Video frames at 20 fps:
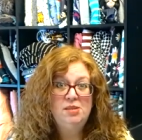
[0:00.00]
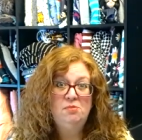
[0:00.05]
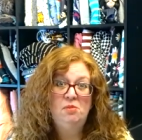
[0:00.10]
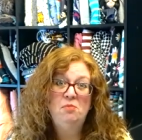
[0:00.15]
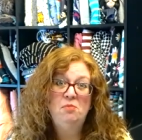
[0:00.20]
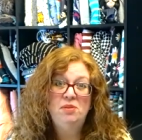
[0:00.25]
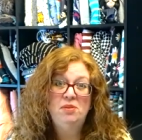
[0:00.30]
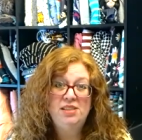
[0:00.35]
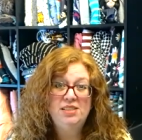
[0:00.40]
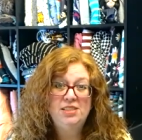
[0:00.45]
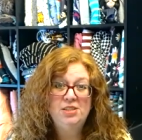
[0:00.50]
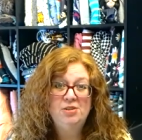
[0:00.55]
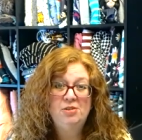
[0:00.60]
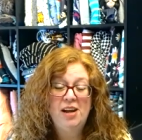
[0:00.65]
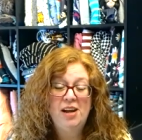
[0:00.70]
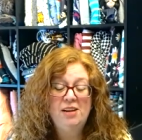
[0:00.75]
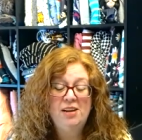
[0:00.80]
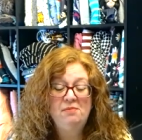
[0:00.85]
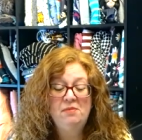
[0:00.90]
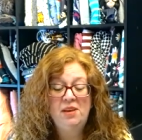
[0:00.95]
someone please
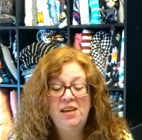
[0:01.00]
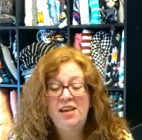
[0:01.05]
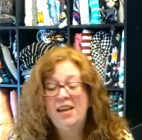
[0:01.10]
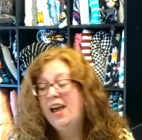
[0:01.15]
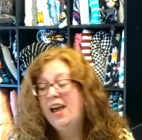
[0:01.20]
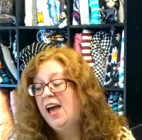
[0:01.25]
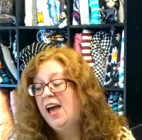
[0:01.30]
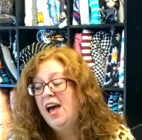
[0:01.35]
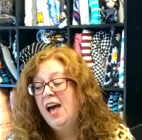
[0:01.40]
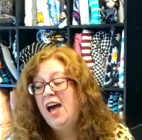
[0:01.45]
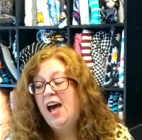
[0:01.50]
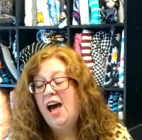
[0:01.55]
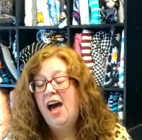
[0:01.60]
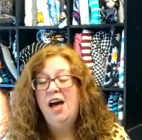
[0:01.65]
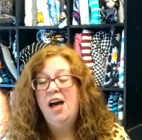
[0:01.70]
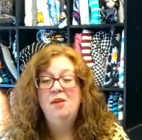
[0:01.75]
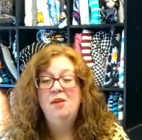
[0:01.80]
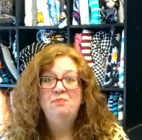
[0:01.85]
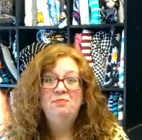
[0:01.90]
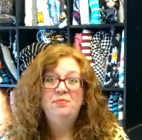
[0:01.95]
correct me.
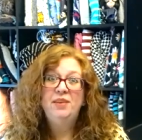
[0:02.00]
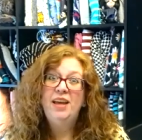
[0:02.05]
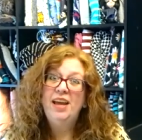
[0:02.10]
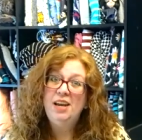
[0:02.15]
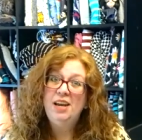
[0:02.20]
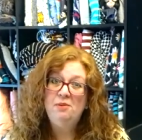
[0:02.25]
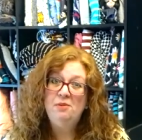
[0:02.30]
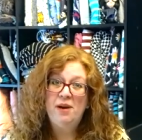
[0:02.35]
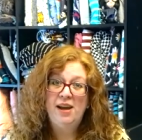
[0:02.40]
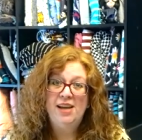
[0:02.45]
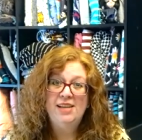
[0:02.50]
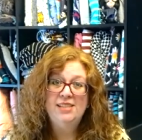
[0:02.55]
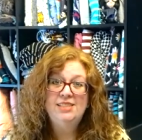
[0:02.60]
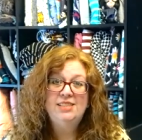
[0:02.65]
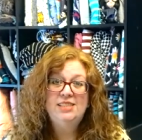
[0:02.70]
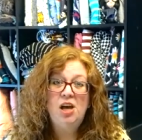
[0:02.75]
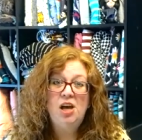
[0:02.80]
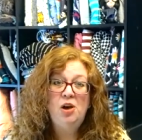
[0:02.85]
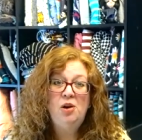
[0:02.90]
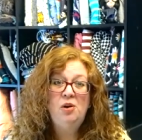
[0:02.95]
Um, anyway,
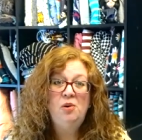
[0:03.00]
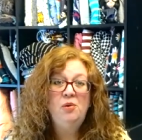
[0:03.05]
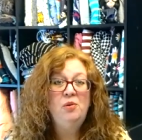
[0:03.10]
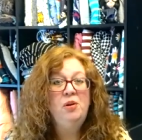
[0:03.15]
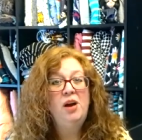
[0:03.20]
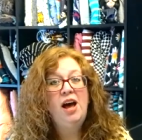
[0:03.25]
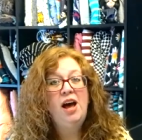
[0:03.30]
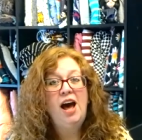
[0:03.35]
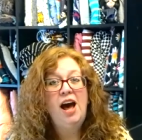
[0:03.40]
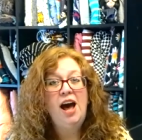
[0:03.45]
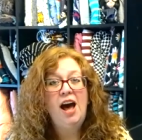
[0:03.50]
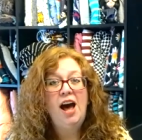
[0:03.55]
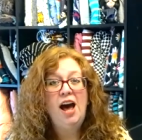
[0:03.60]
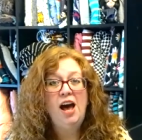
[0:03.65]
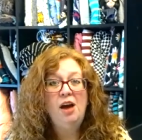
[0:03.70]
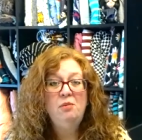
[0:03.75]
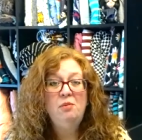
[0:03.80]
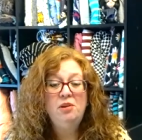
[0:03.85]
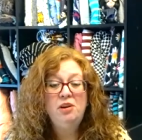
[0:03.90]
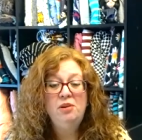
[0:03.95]
so
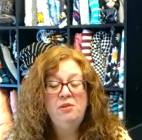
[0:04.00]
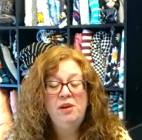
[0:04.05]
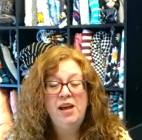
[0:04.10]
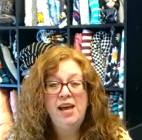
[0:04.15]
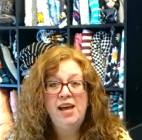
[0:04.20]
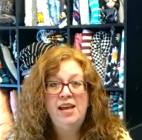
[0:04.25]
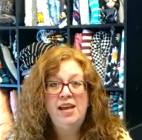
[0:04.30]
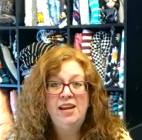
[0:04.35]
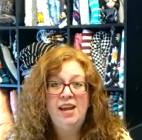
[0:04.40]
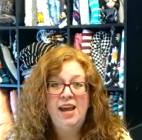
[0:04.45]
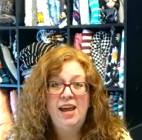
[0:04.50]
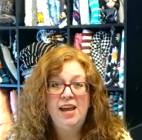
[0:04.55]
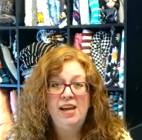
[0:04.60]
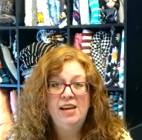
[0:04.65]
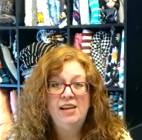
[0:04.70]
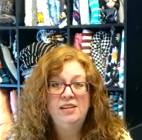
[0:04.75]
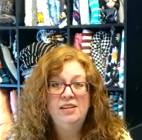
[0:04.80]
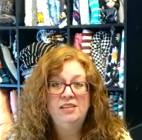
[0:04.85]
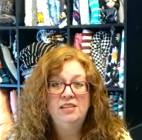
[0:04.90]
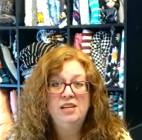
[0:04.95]
I will go ahead
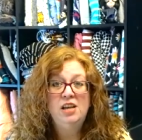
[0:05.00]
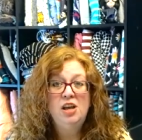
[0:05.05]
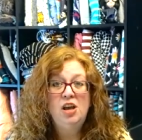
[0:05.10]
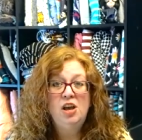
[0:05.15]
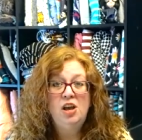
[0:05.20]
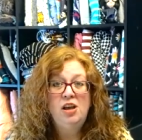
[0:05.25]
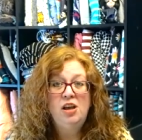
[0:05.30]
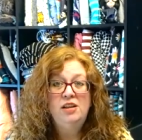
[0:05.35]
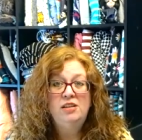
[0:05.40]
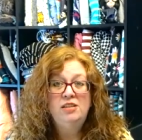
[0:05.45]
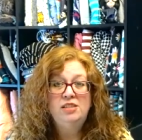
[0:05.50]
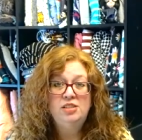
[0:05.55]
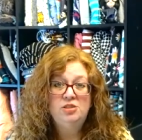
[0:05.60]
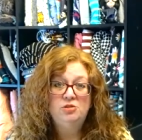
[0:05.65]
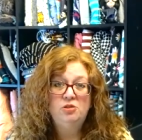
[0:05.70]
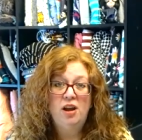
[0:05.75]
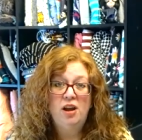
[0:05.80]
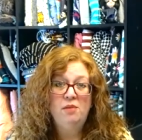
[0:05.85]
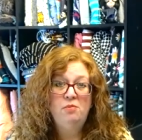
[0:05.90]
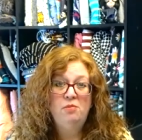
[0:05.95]
and
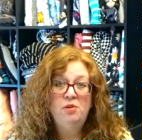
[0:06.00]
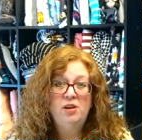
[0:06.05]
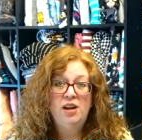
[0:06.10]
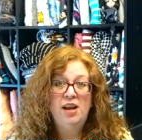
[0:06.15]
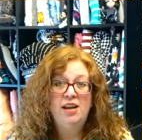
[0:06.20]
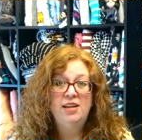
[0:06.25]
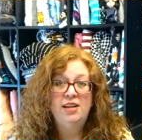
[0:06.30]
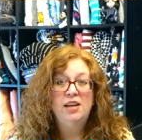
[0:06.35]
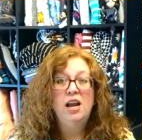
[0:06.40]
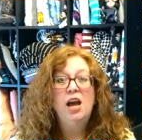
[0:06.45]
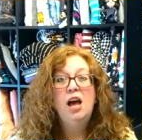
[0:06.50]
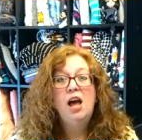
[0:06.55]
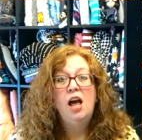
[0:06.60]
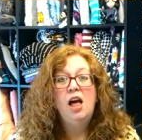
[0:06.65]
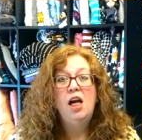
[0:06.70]
describe what I did.